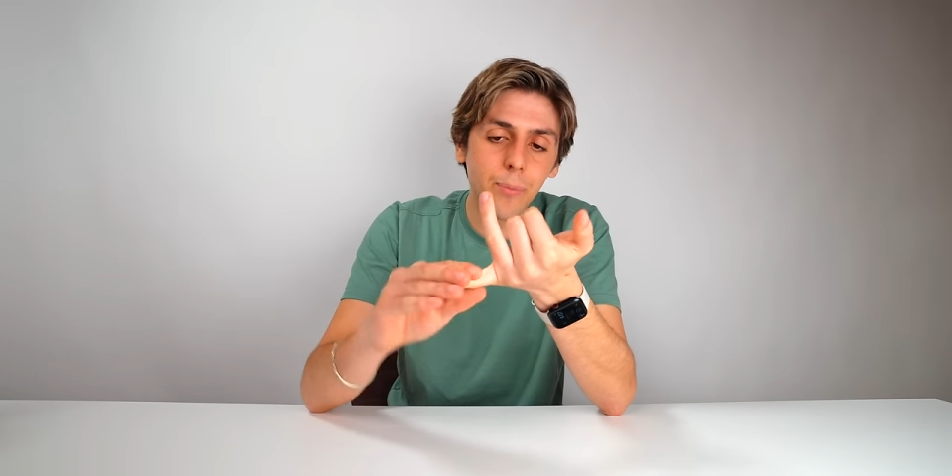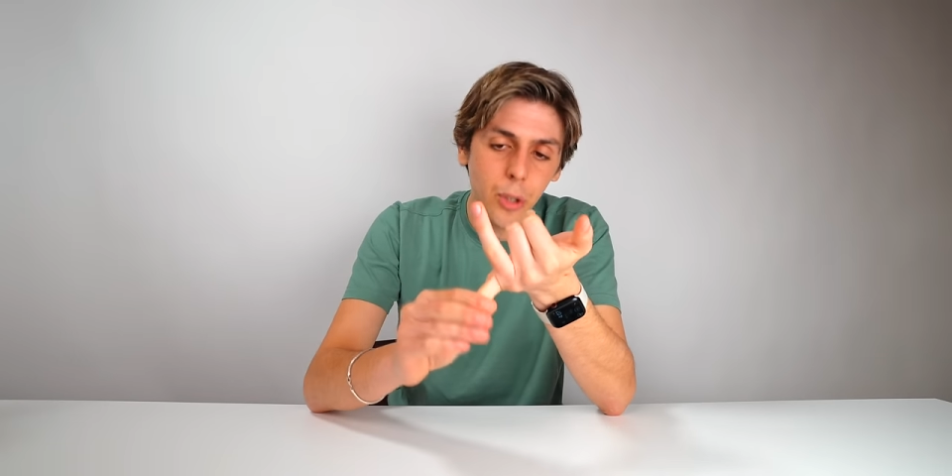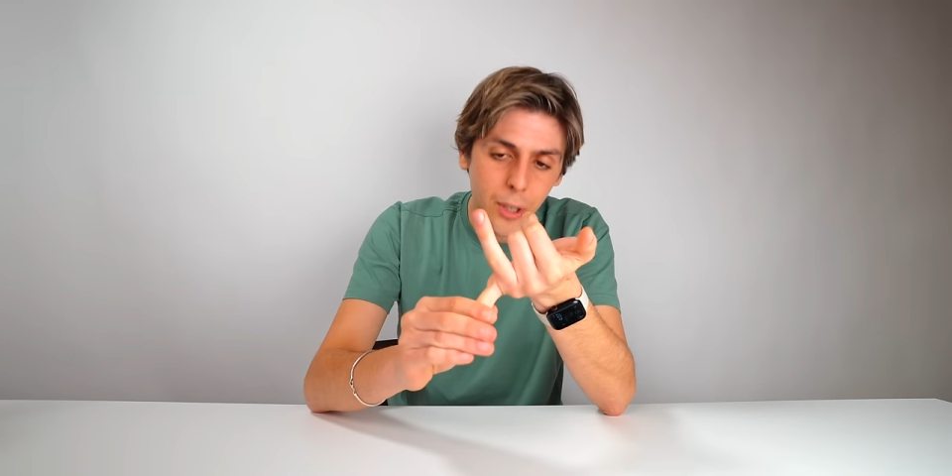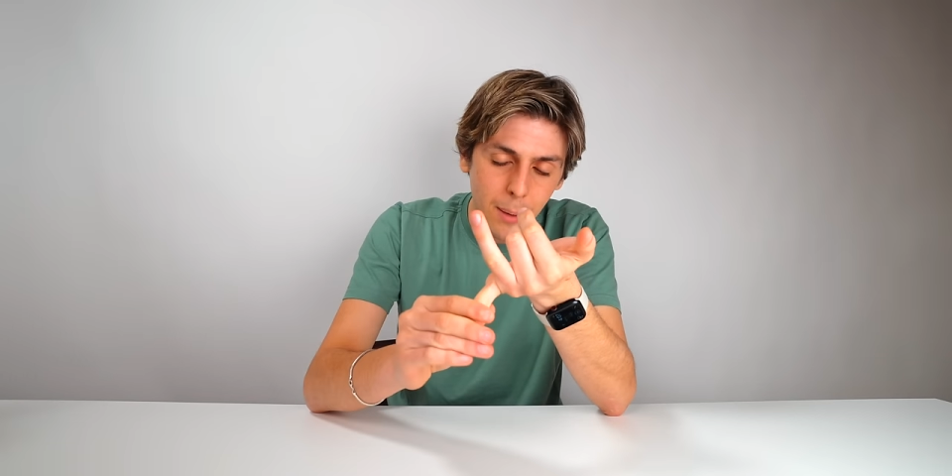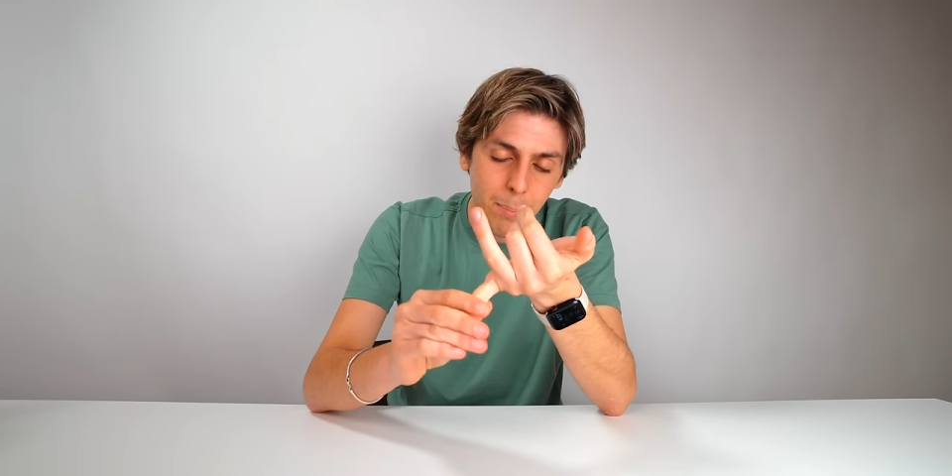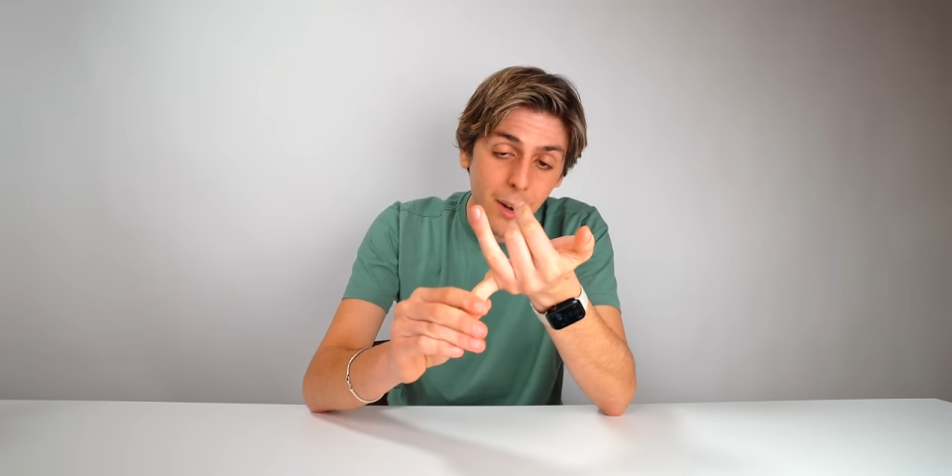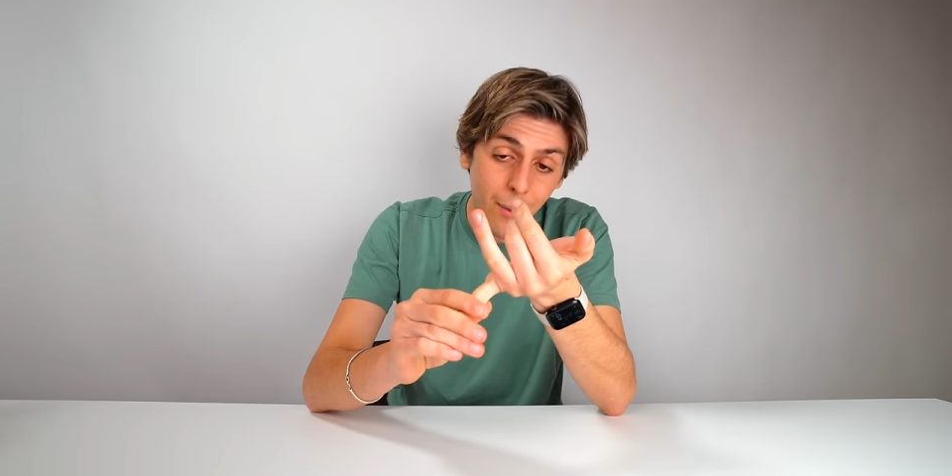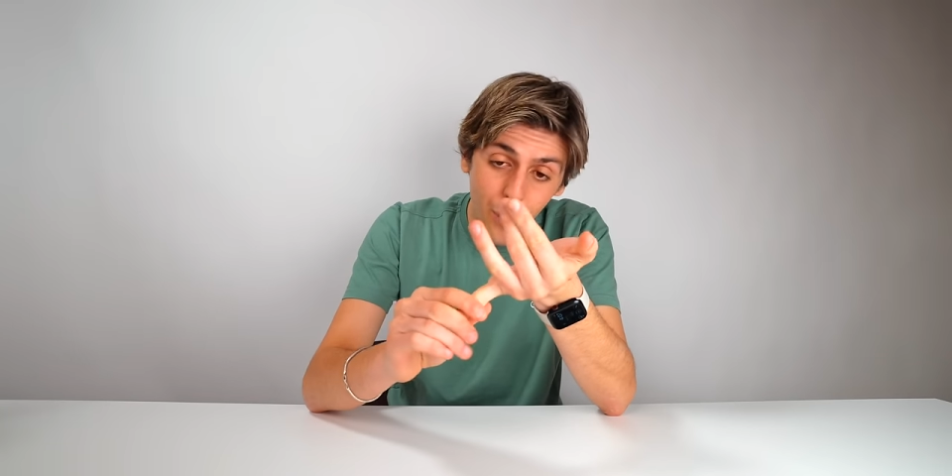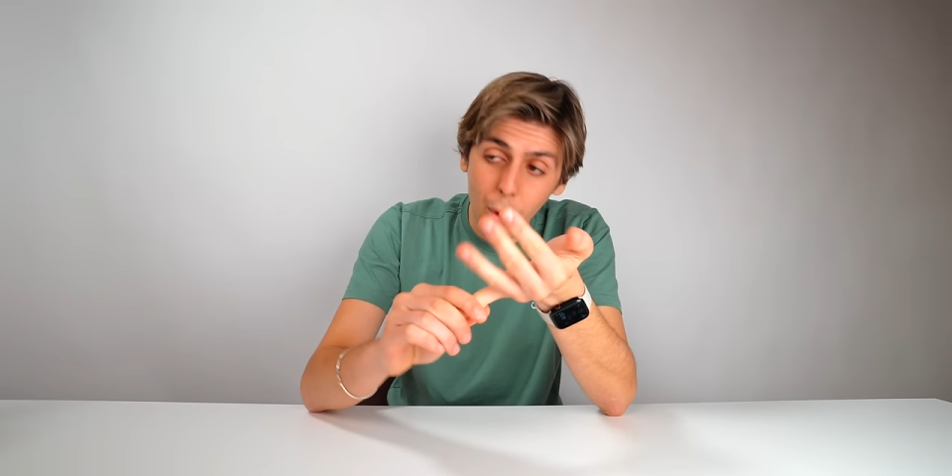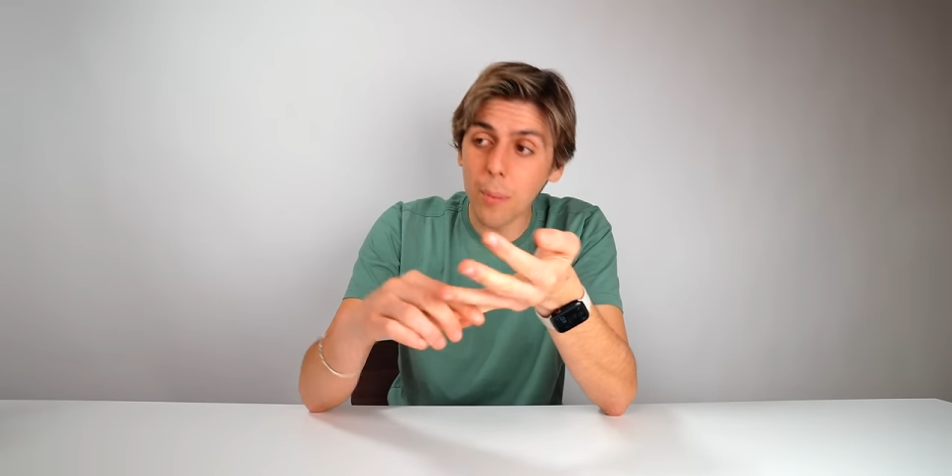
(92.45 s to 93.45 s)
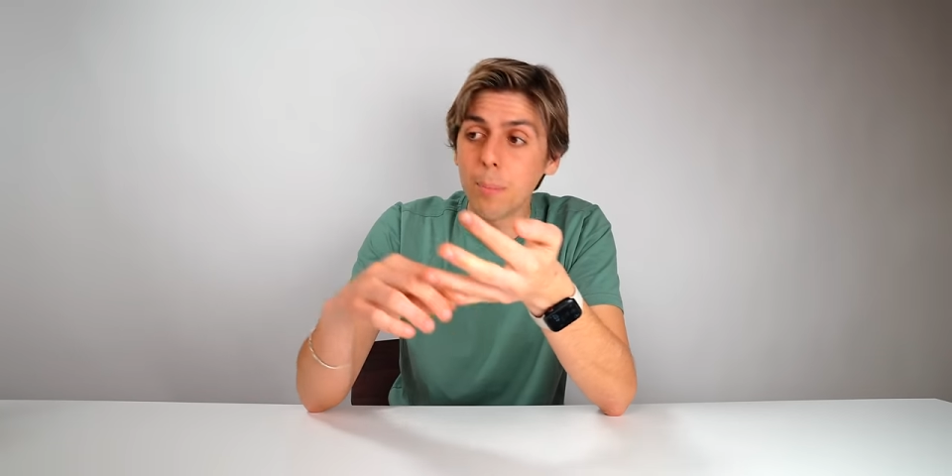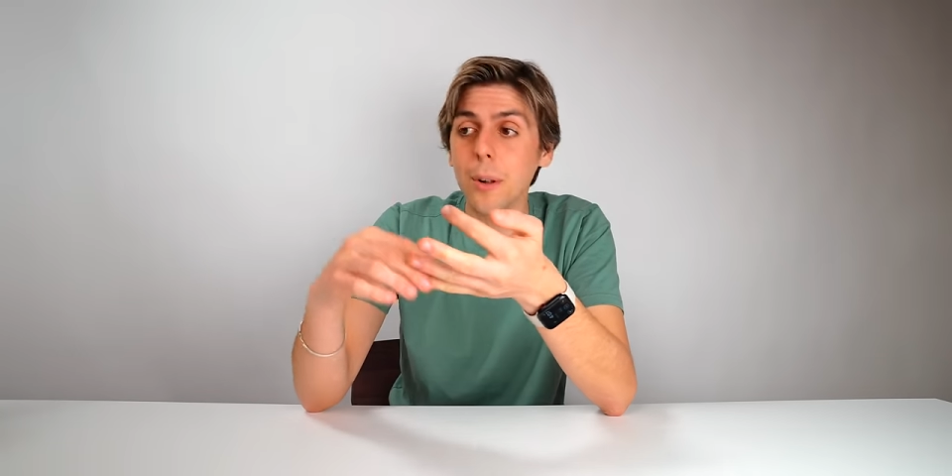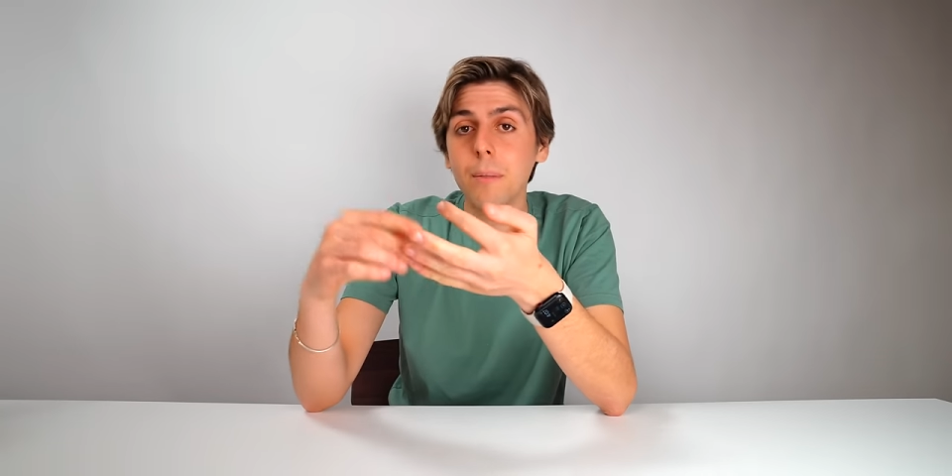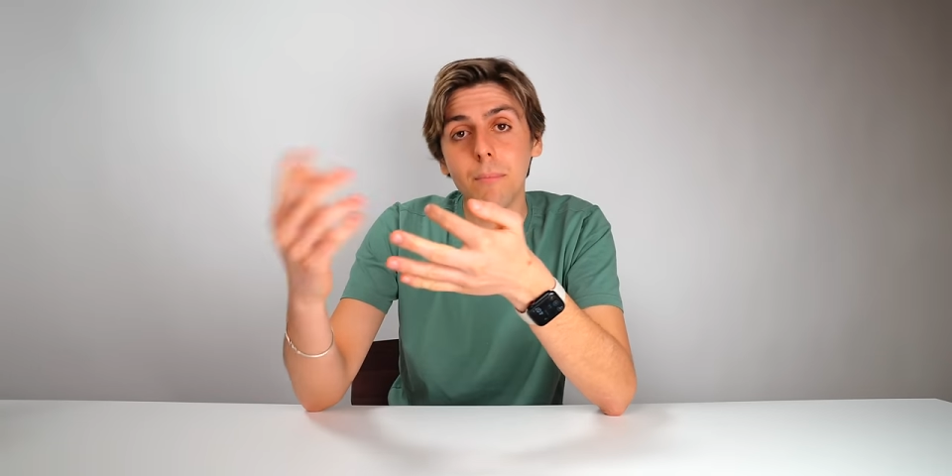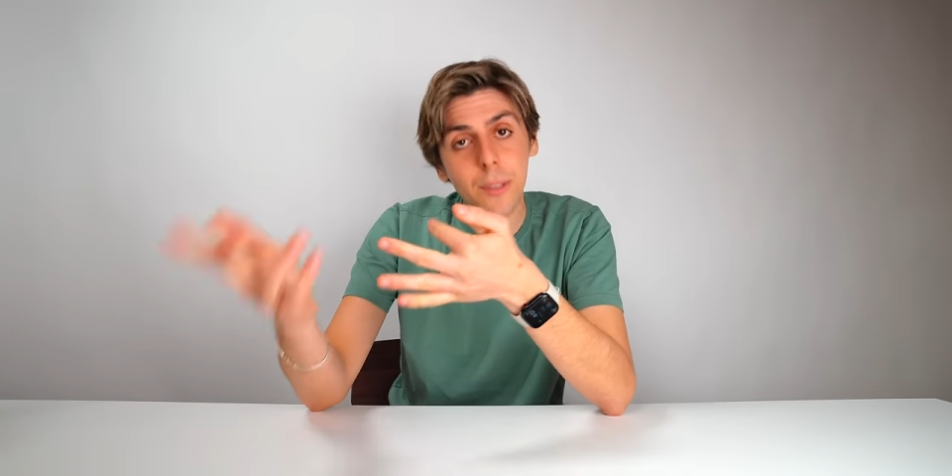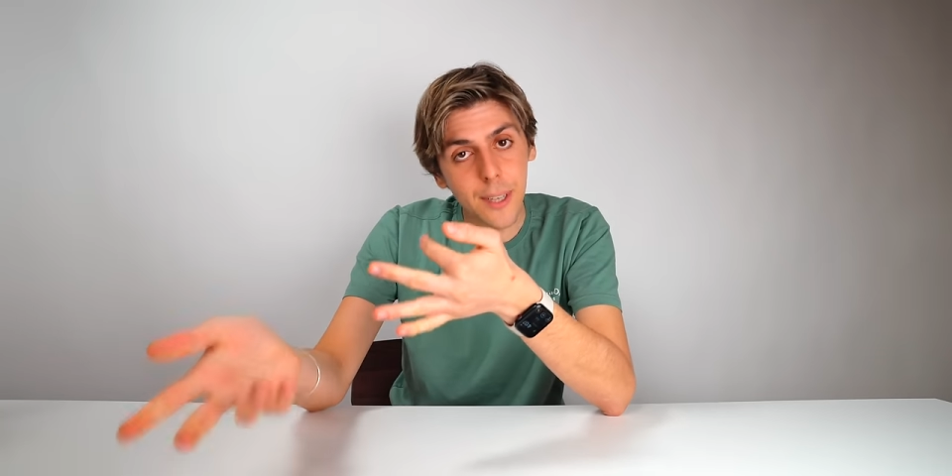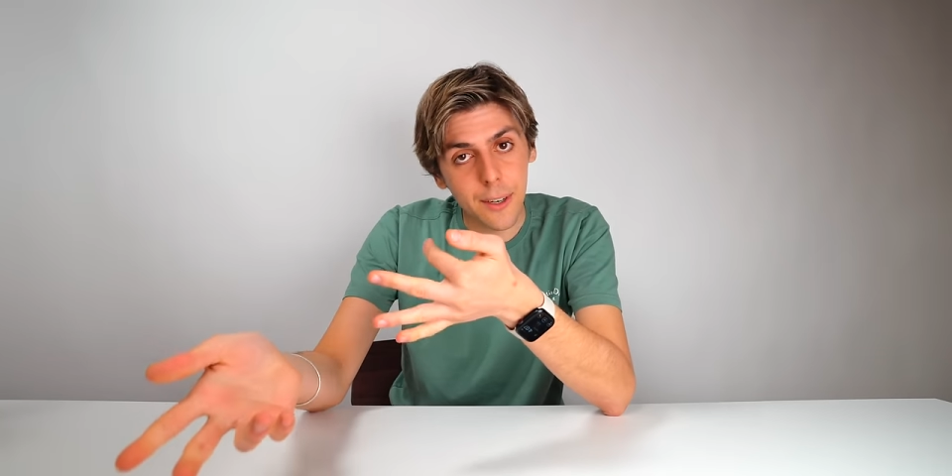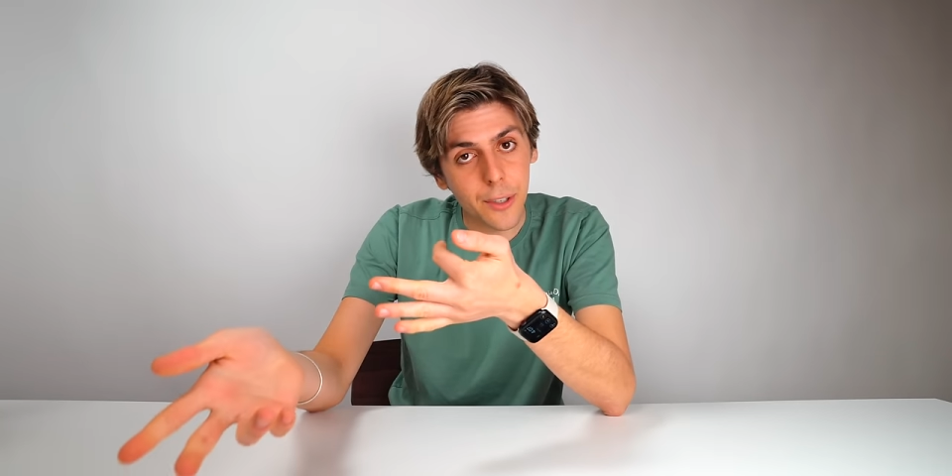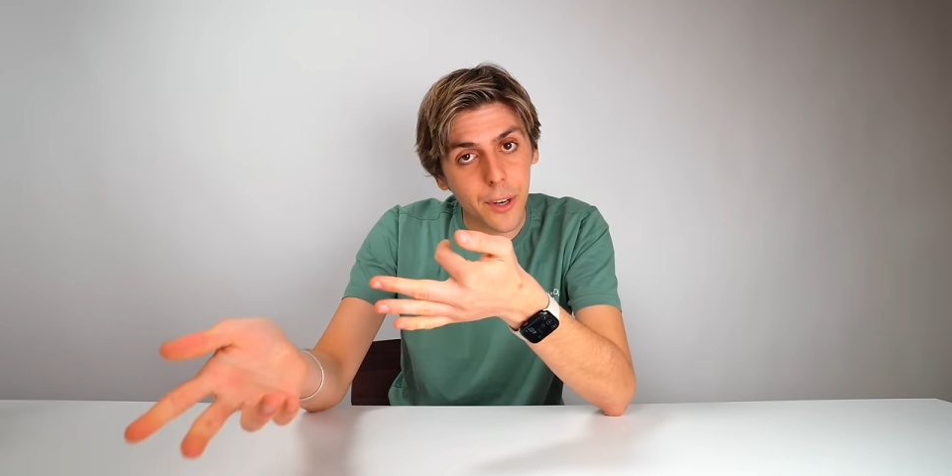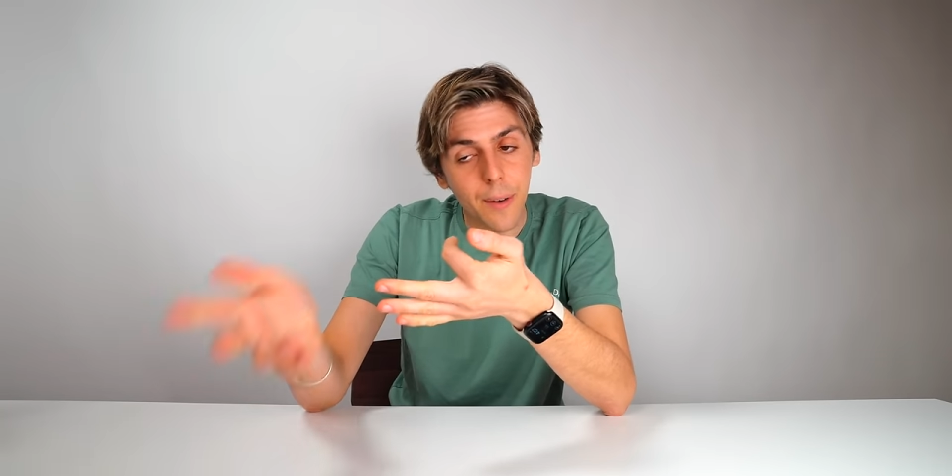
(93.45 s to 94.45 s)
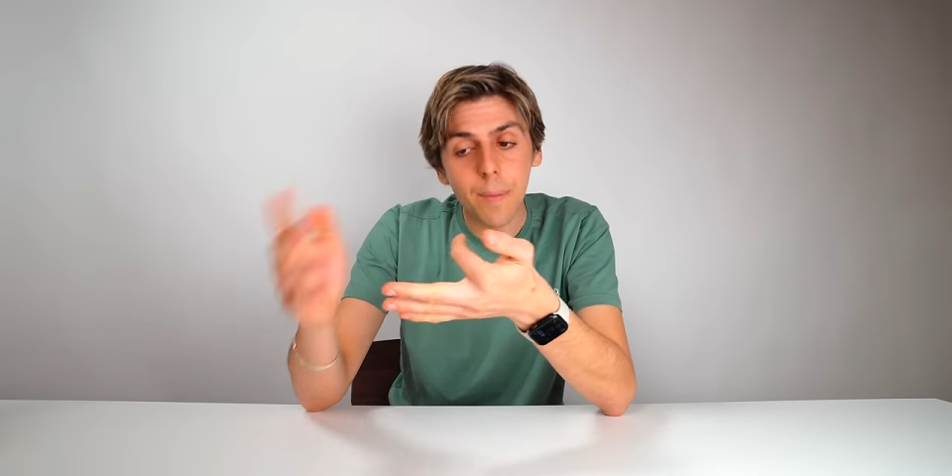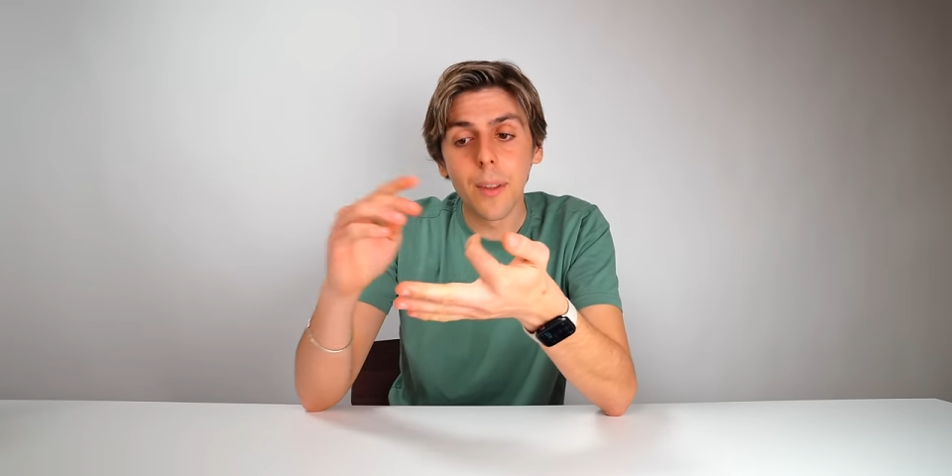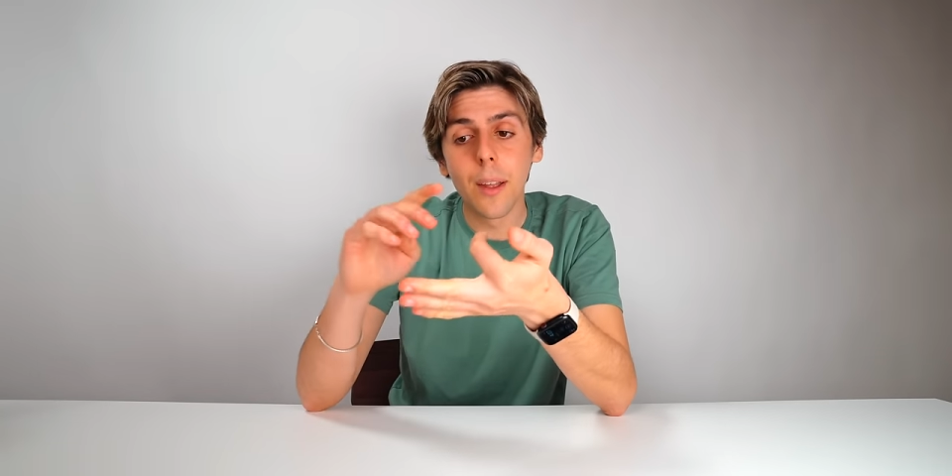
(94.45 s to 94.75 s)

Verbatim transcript: cheap and affordable sensor